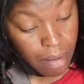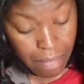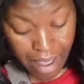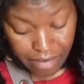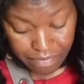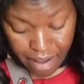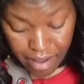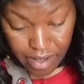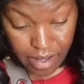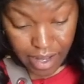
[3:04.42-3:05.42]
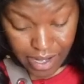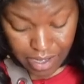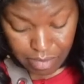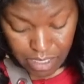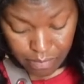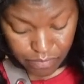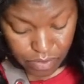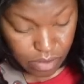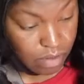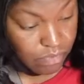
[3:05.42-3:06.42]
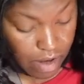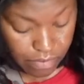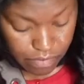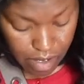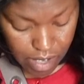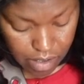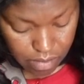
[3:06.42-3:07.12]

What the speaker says: I'm modifying it. I gotta get me some food before I fall out.